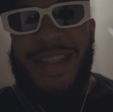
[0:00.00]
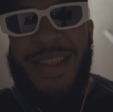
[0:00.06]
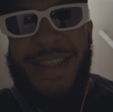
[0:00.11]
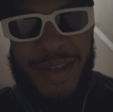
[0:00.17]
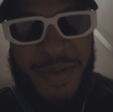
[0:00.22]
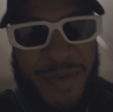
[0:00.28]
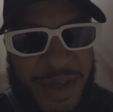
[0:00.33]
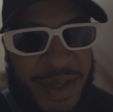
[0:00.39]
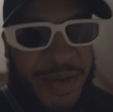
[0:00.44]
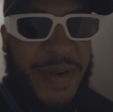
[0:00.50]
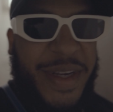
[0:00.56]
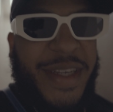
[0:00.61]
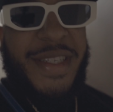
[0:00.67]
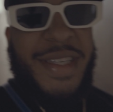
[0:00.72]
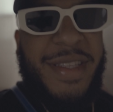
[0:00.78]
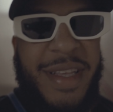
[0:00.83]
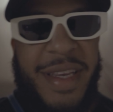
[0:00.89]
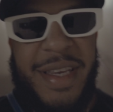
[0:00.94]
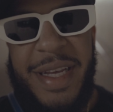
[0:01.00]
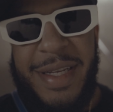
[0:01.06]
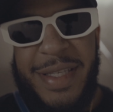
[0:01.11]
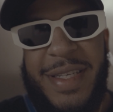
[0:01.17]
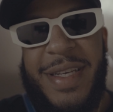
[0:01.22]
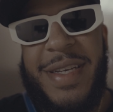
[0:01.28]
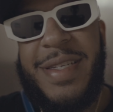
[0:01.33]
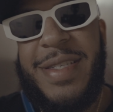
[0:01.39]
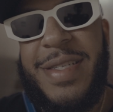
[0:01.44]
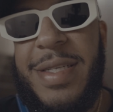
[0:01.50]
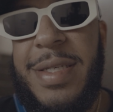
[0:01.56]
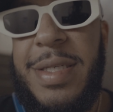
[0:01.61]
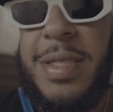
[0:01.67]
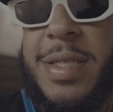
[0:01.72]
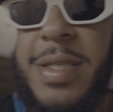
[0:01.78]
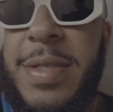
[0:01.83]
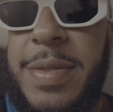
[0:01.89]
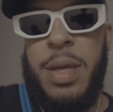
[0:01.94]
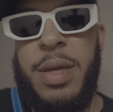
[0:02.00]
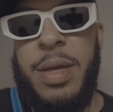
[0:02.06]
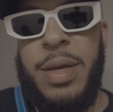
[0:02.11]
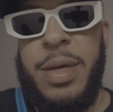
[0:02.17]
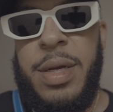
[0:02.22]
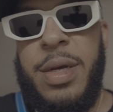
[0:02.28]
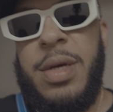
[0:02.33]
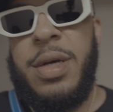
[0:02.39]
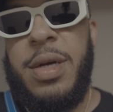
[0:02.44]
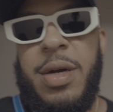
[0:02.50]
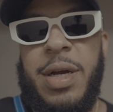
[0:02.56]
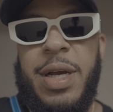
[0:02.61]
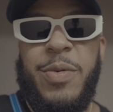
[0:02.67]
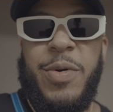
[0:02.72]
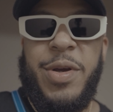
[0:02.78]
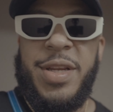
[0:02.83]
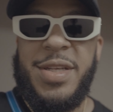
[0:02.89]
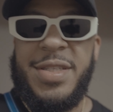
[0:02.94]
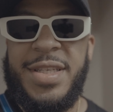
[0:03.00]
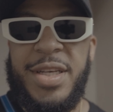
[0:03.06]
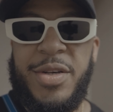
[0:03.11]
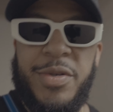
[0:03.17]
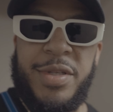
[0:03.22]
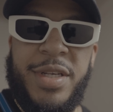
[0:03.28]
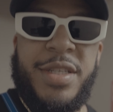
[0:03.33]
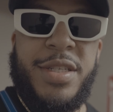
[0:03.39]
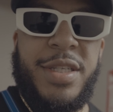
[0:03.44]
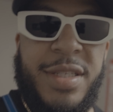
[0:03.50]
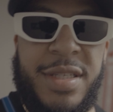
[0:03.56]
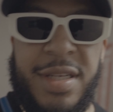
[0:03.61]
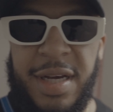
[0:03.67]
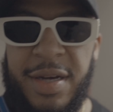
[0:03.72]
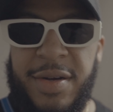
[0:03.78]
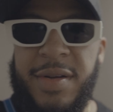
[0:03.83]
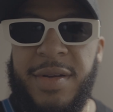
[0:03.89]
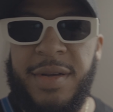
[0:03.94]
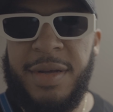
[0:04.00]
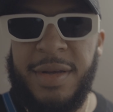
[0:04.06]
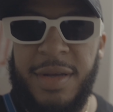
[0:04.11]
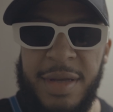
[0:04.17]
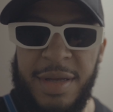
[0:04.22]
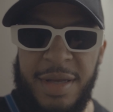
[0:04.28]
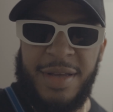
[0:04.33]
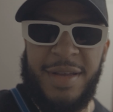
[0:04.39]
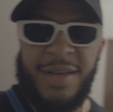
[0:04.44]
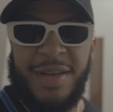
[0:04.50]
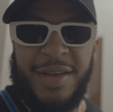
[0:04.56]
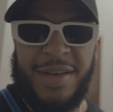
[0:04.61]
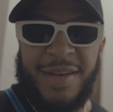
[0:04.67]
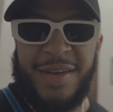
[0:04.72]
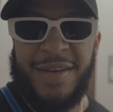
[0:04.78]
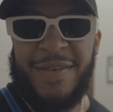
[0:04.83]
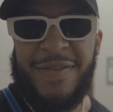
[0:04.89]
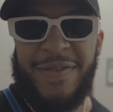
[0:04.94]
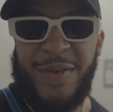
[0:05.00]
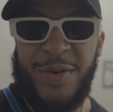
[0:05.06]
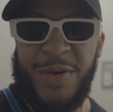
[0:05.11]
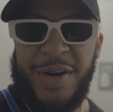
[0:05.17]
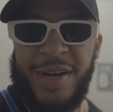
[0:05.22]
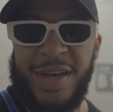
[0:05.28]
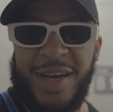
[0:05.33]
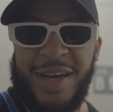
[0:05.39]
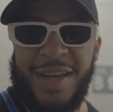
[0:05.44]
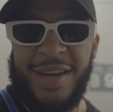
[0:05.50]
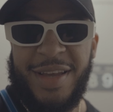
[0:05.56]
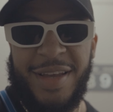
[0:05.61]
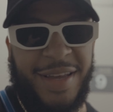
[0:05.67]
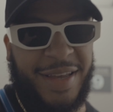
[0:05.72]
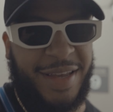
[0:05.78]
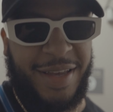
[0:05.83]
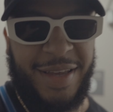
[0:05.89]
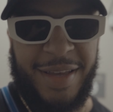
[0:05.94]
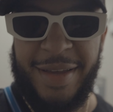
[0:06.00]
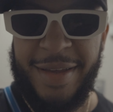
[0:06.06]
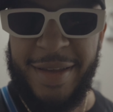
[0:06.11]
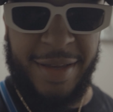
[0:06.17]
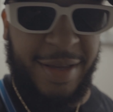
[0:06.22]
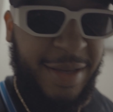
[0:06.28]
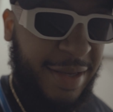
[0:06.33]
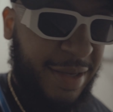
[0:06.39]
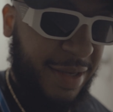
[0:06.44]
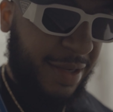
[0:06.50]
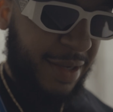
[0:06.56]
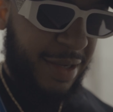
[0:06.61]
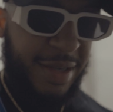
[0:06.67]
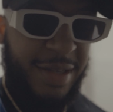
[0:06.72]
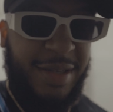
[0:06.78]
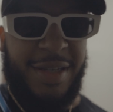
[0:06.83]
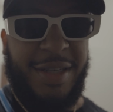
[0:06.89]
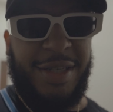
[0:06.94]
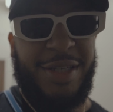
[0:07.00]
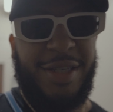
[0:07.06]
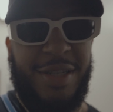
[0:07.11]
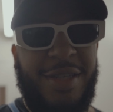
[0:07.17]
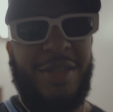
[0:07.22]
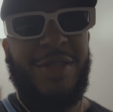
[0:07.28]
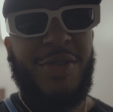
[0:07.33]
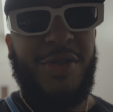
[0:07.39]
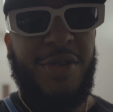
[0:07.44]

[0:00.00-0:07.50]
see where the rest of the day takes us. All right, we're in the single digits now. Floor nine, this shit is